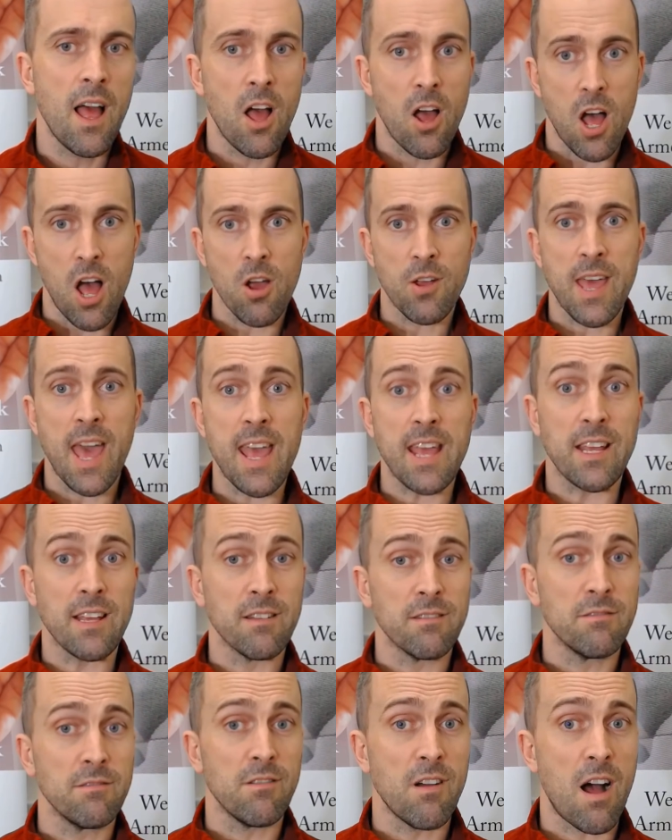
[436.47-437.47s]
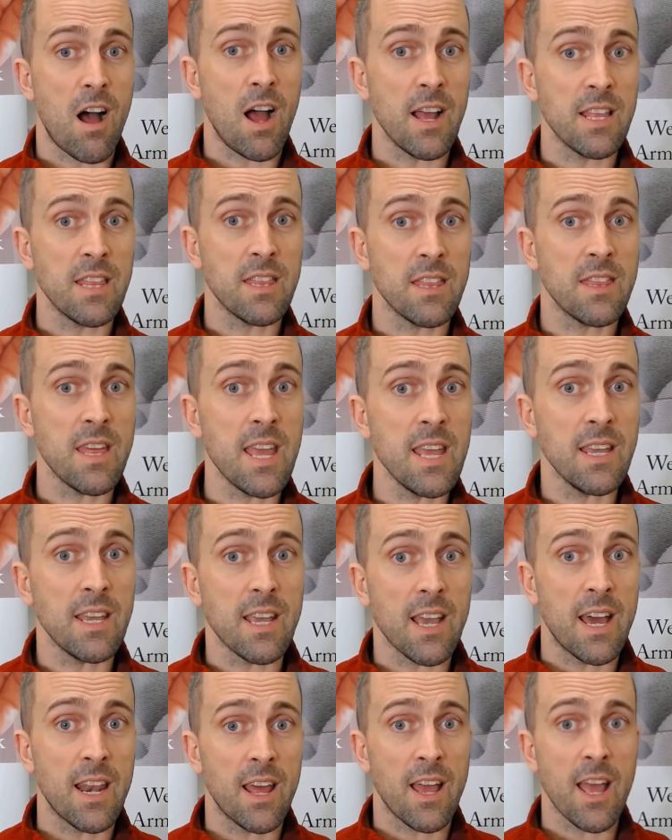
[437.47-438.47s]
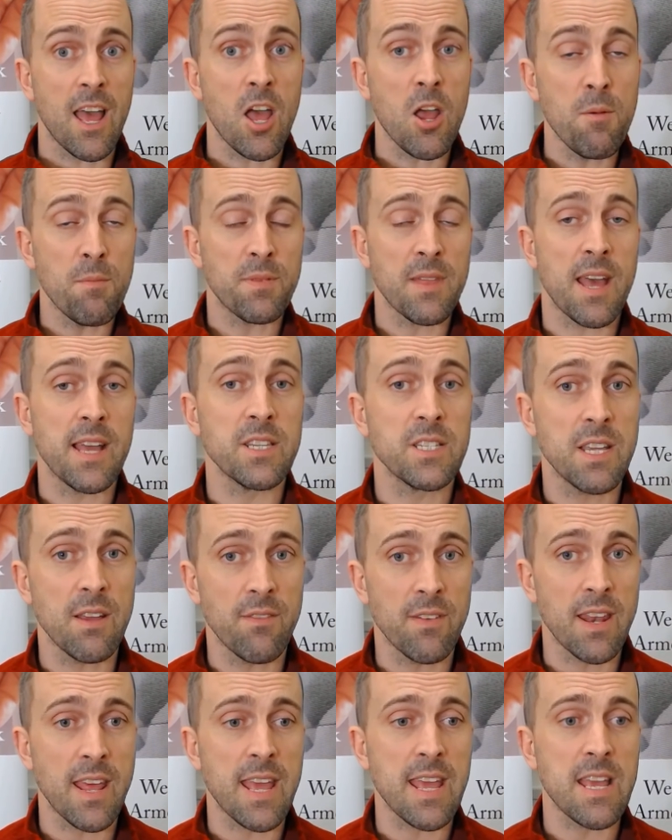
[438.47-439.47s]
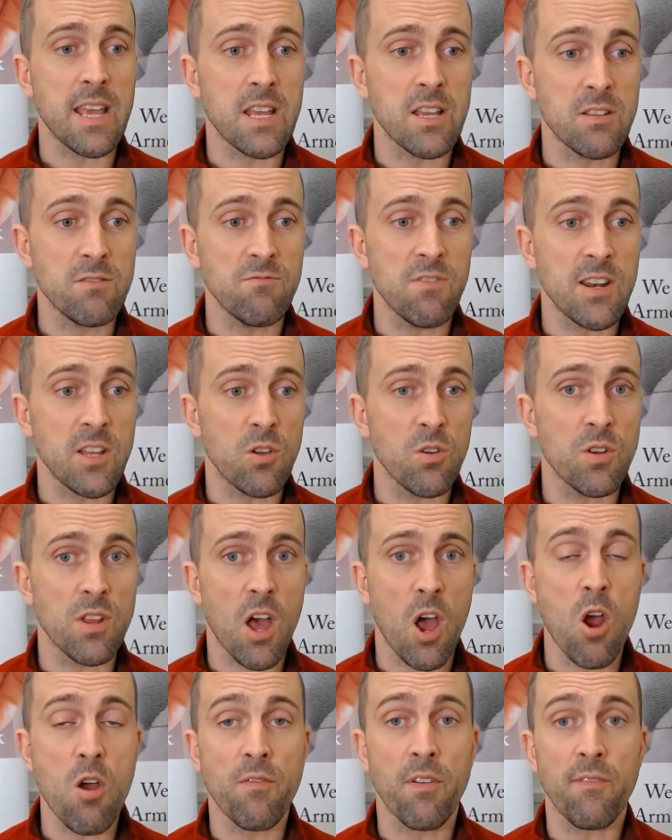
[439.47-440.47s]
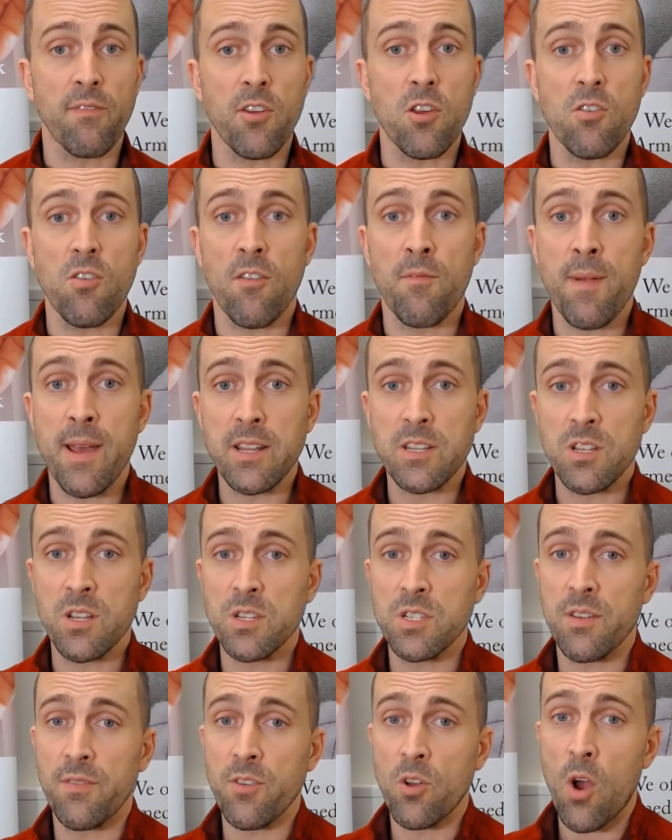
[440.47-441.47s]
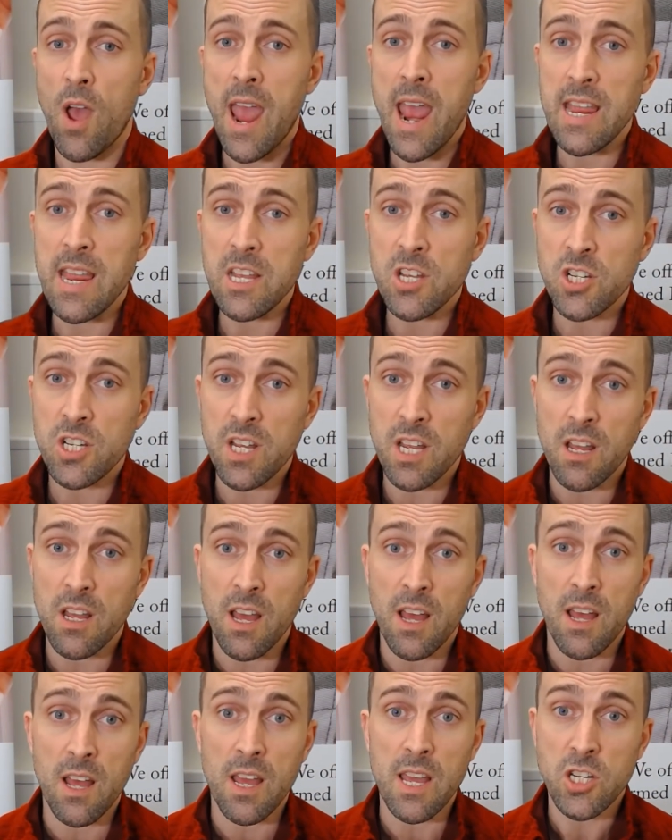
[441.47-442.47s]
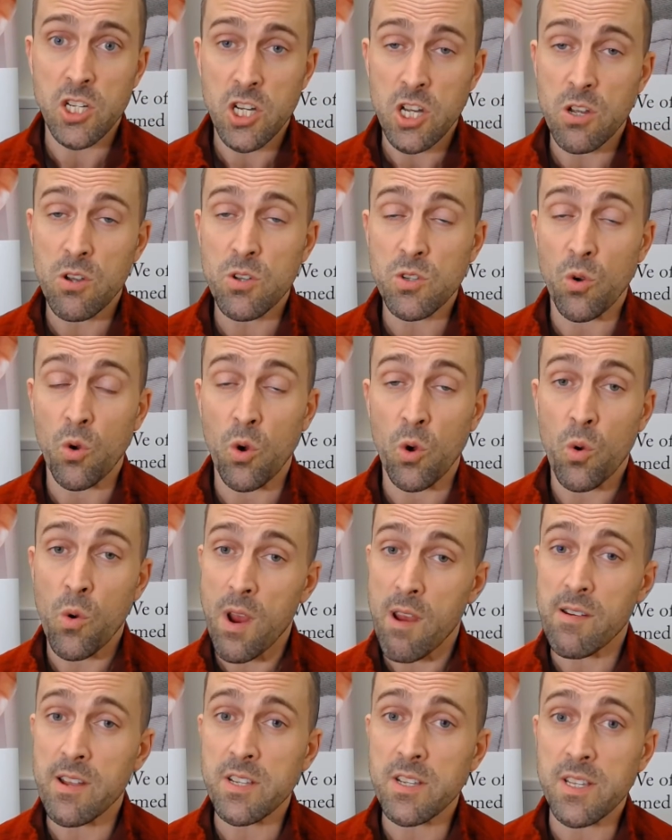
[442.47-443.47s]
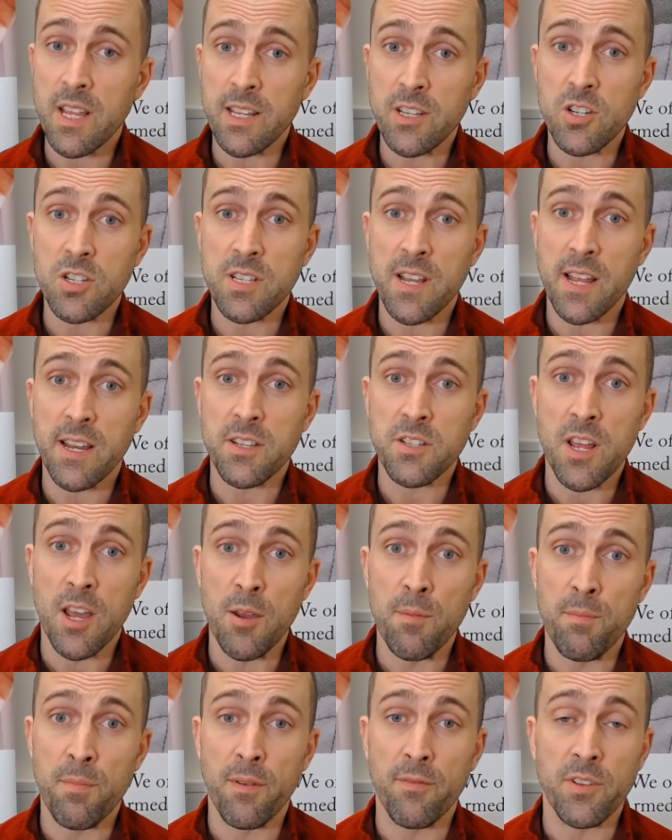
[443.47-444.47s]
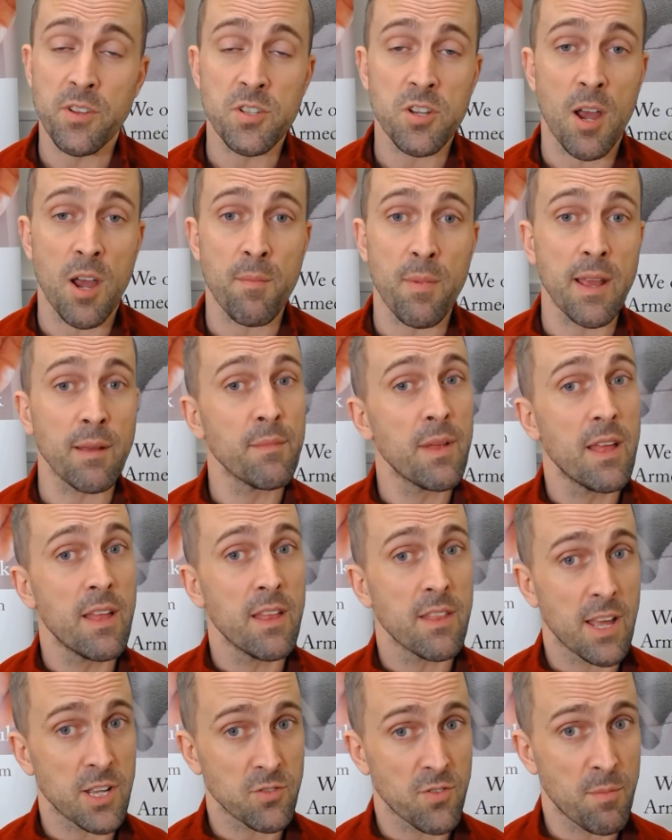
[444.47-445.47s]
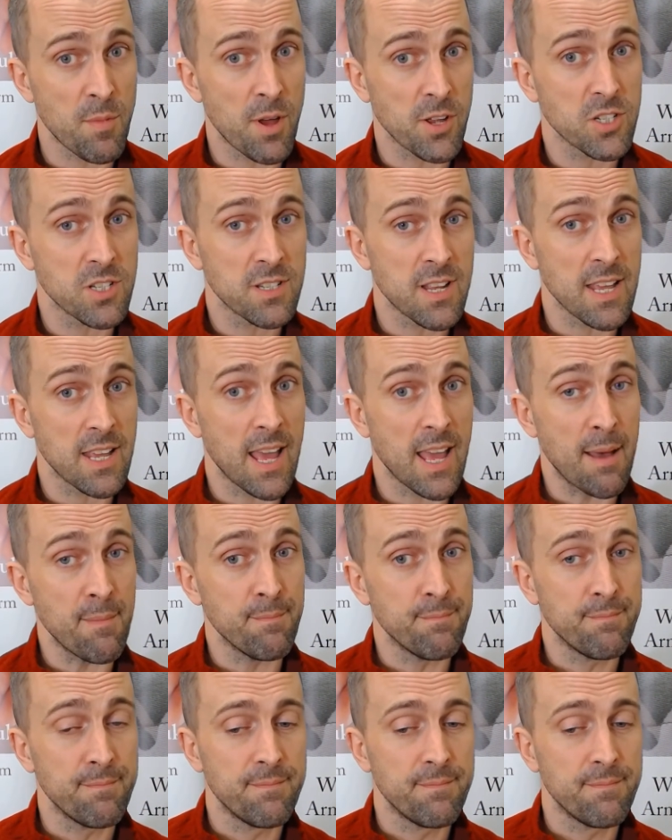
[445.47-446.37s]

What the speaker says: Okay, I think and I hope that has given a really good overview of maintenance. If you've got any issues or queries, then just let us know. But for the time being, thanks very much. Take care.